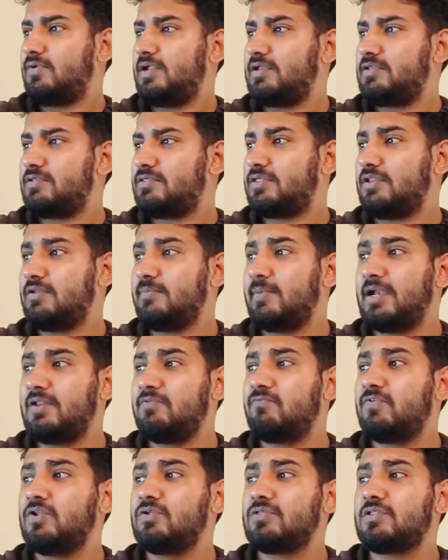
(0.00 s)
right
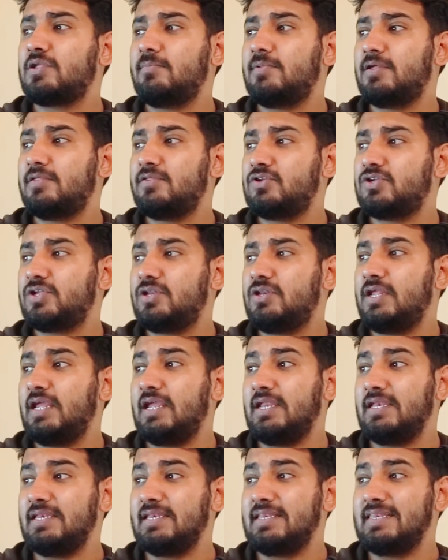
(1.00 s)
cinematic video stabilization
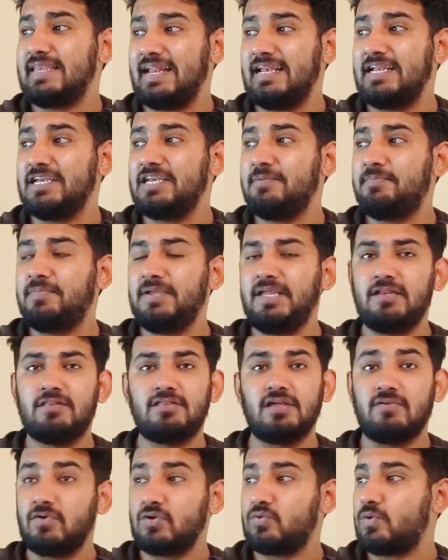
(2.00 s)
in 1080p
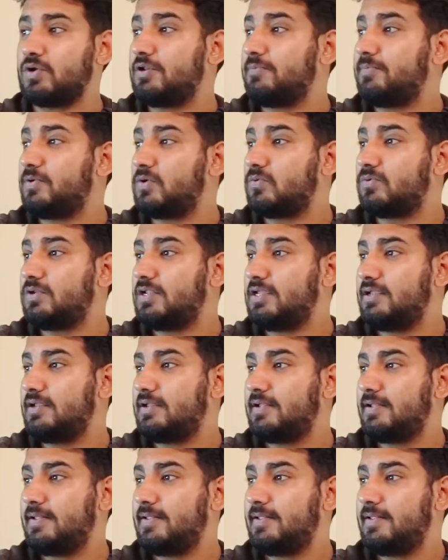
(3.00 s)
and 720p only